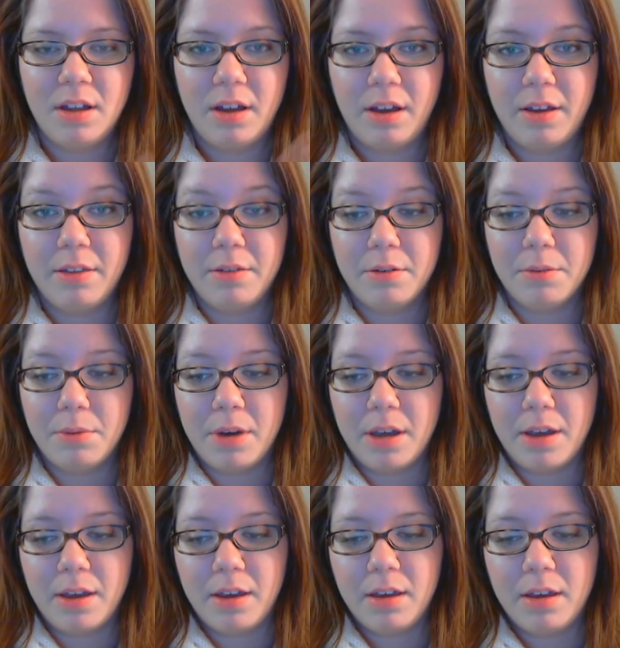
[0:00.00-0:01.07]
Either
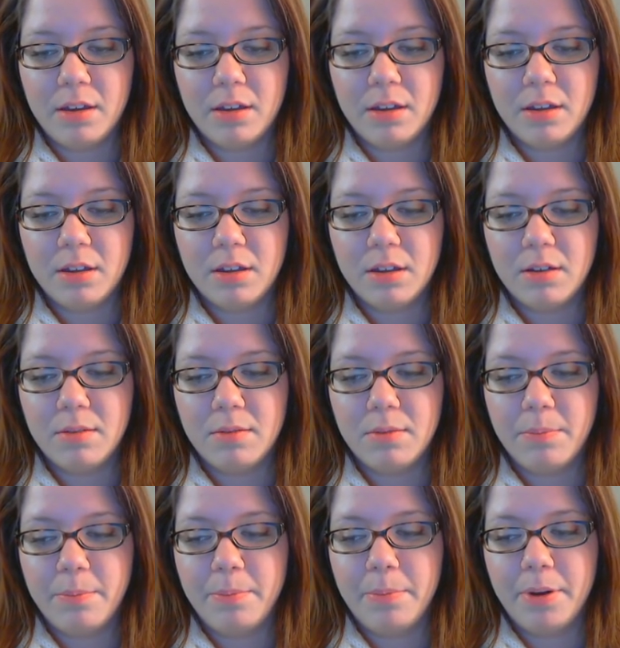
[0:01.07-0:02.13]
way.
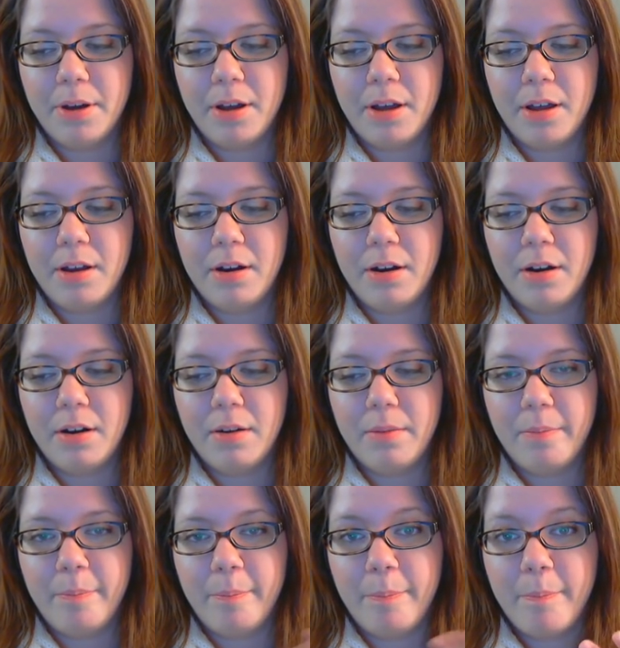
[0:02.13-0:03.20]
But
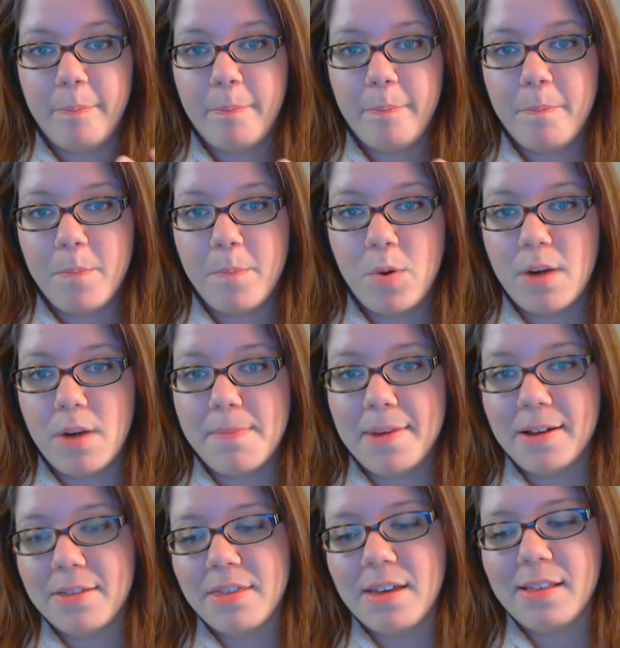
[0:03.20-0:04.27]
more
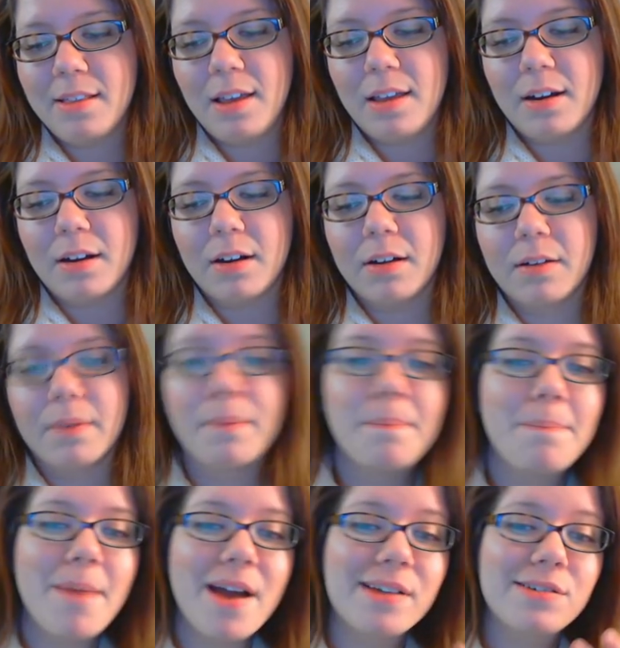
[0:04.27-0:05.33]
about that later.
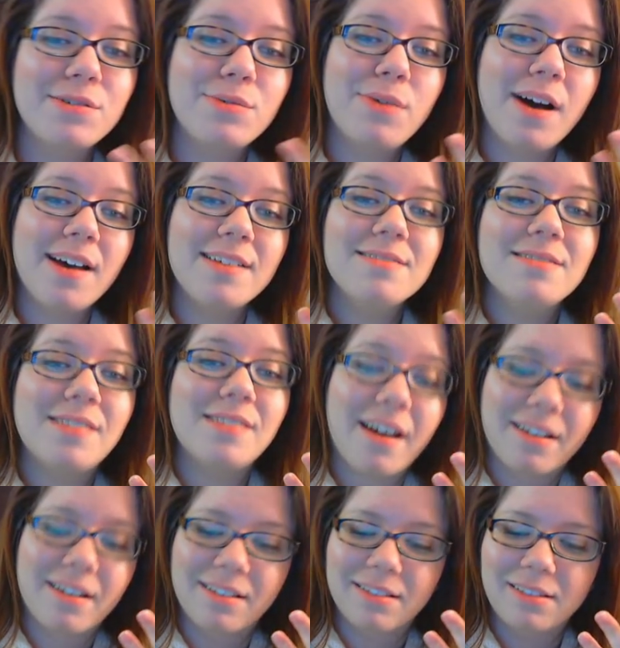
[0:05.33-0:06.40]
Back to why is
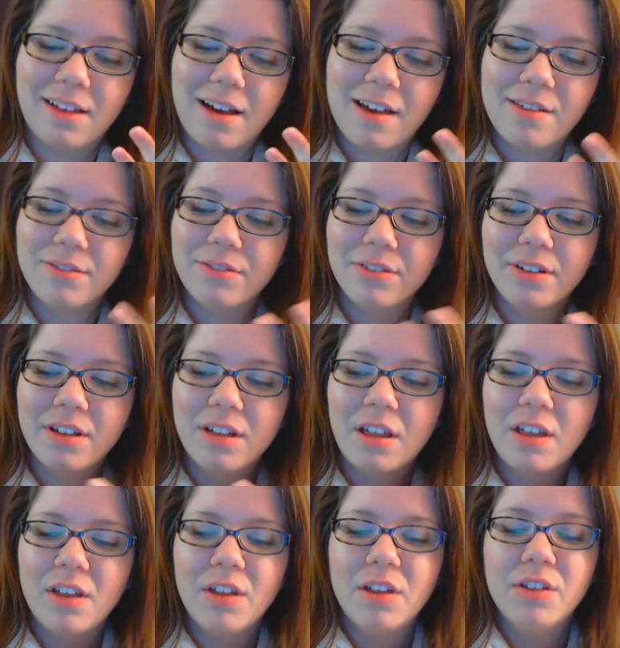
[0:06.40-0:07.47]
Zach alive?
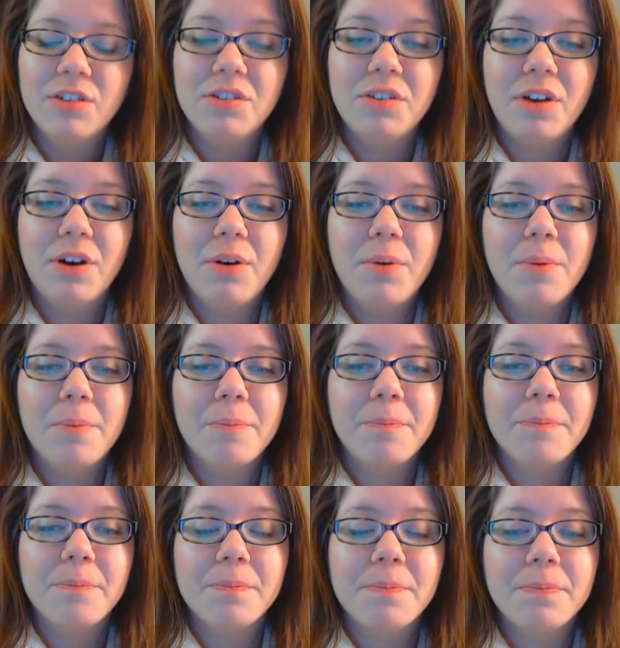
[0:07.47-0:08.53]
So,
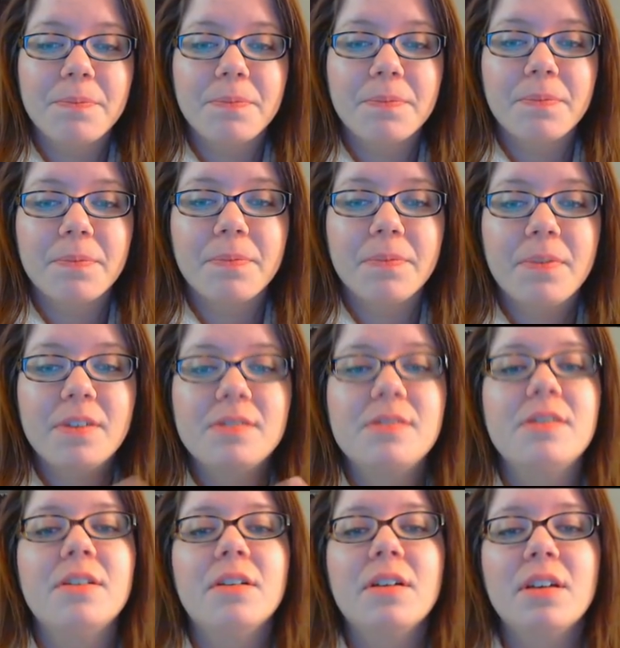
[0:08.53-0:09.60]
this
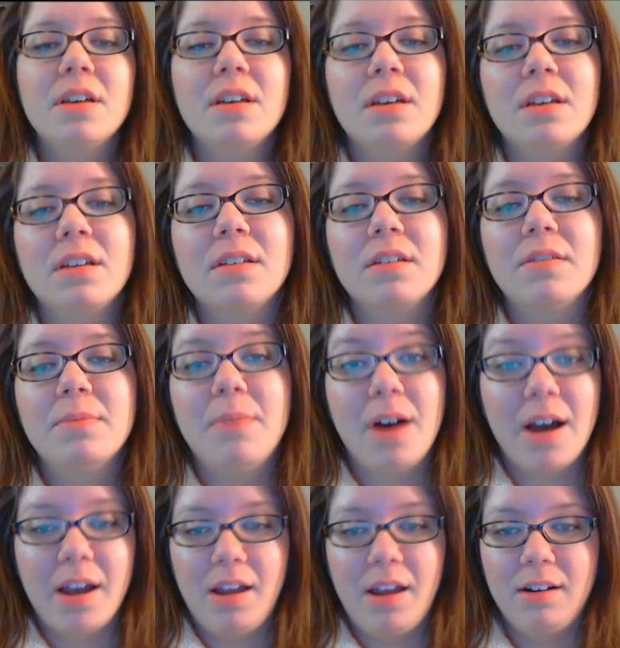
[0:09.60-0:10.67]
theory of
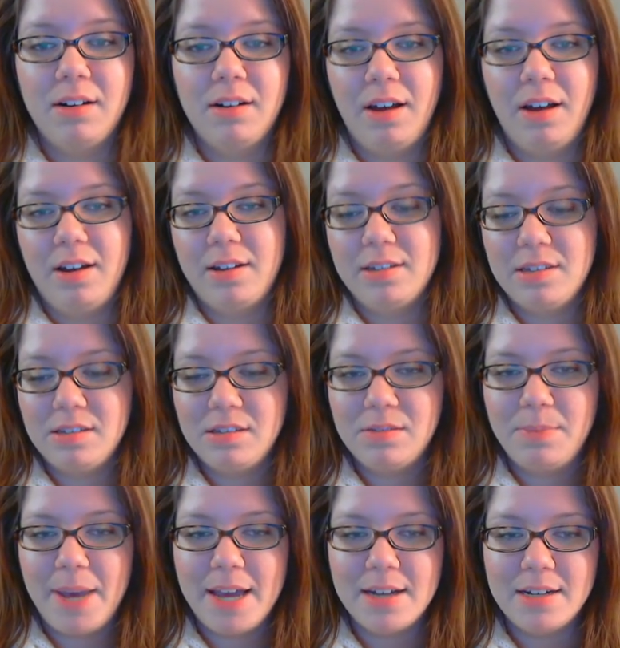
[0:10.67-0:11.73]
mine got
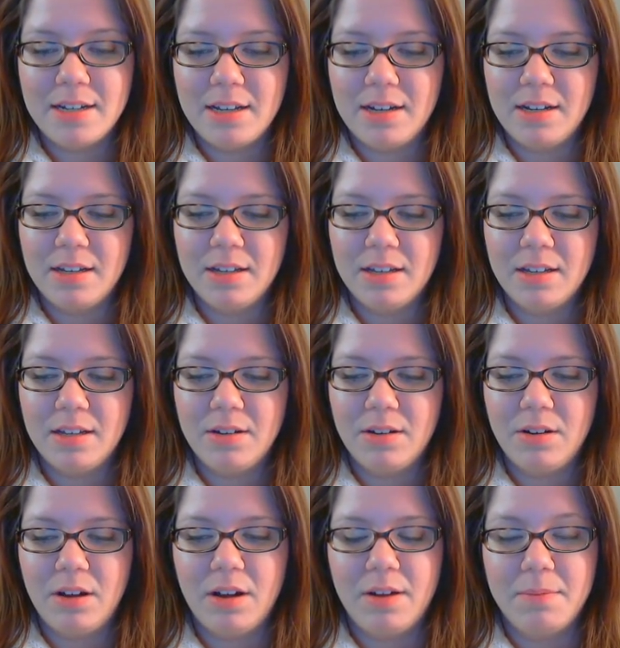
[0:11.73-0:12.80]
expanded
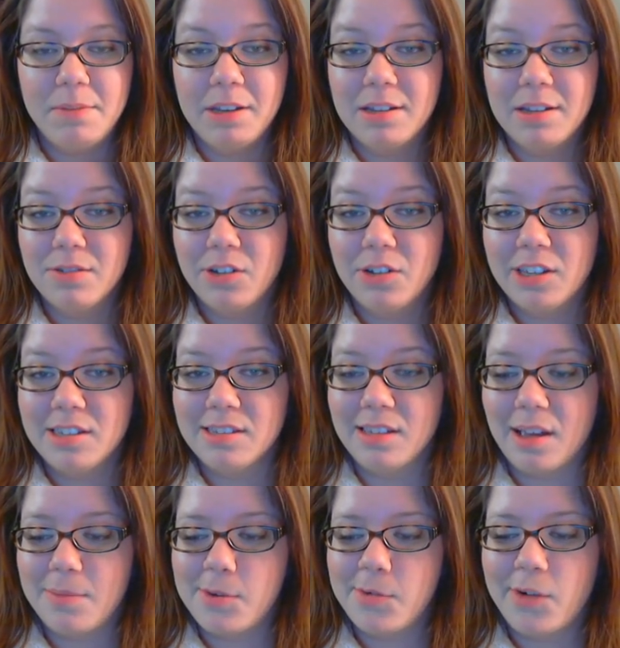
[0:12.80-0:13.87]
because of all the
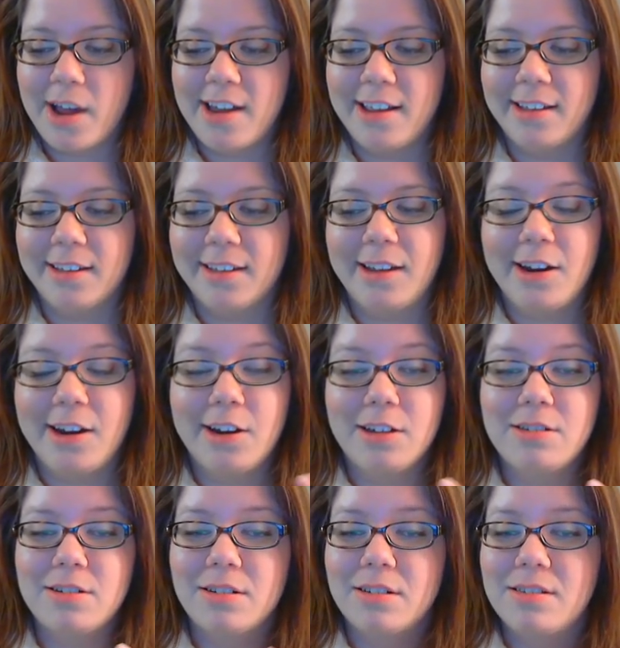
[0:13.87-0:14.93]
sloppy writing and
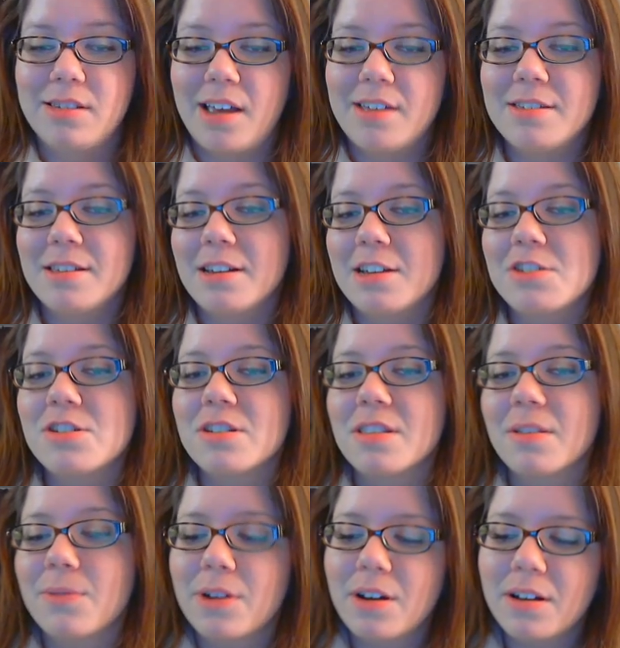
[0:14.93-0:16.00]
character assassination
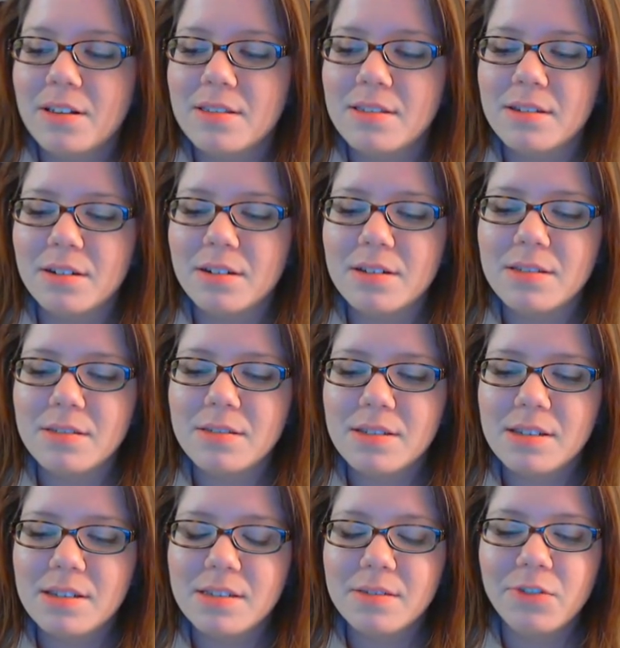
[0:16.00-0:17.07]
that went on in
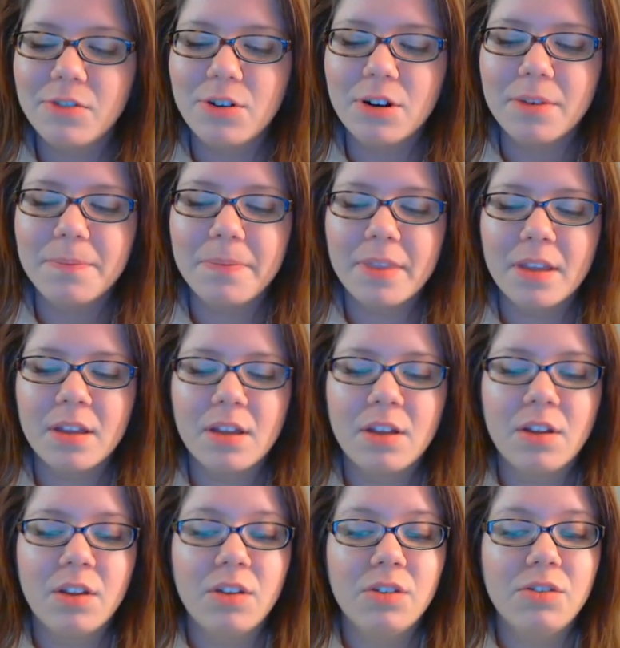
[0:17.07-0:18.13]
season 4.
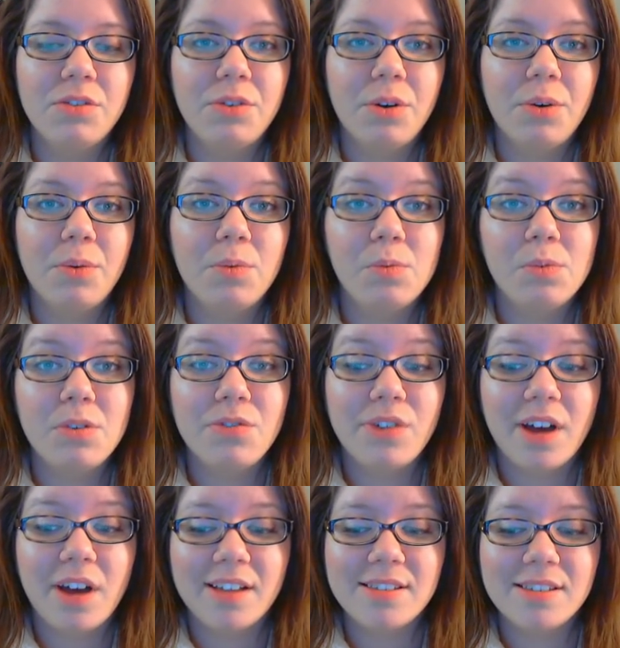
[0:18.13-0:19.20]
So we've
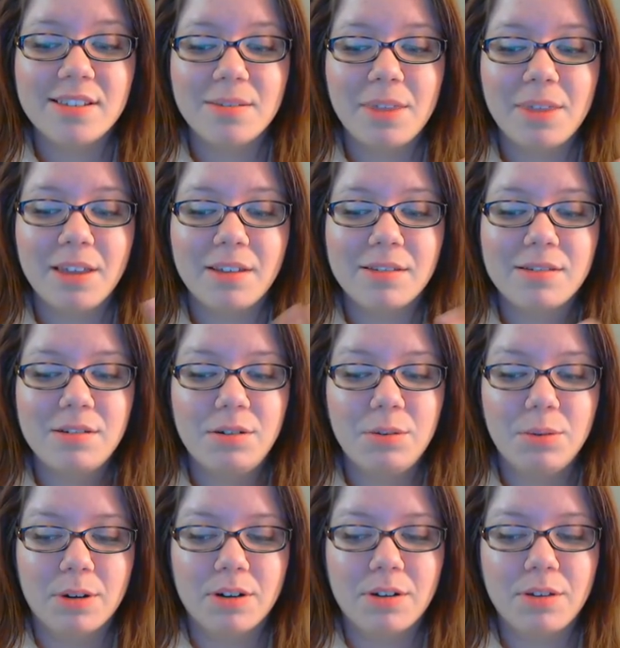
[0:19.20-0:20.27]
got some things to
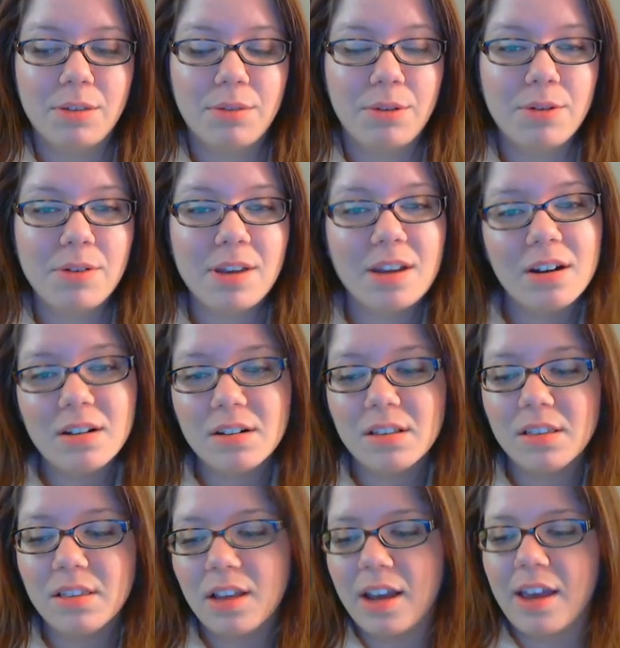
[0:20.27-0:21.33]
work through here,
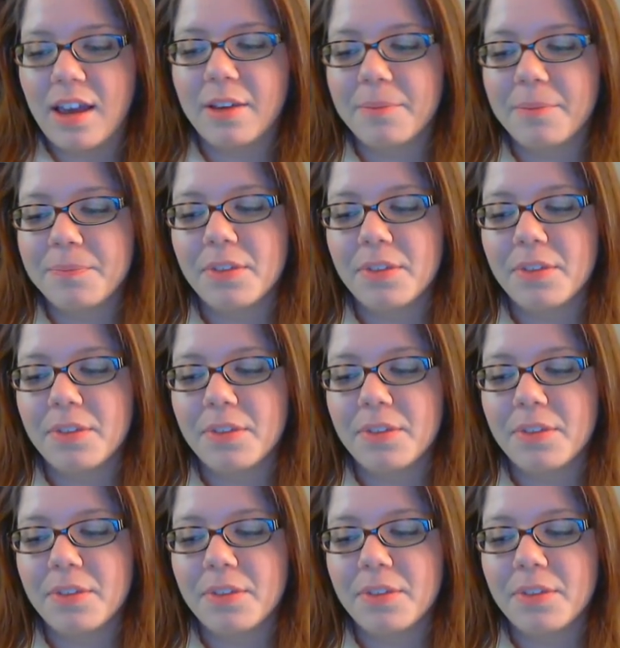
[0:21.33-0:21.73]
like,